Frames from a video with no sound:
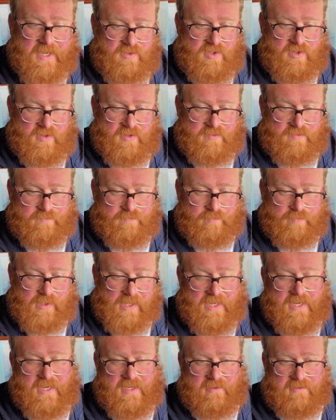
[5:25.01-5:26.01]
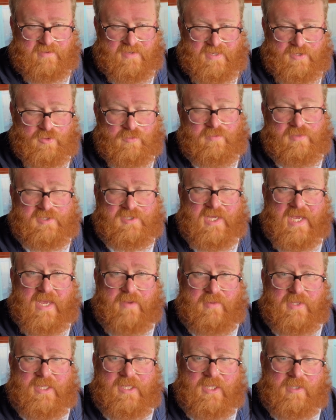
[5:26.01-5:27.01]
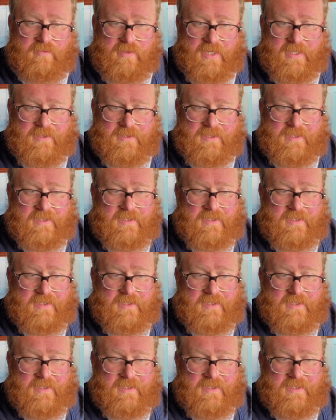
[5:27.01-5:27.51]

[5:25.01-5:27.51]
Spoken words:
You're playing the numbers game a little bit.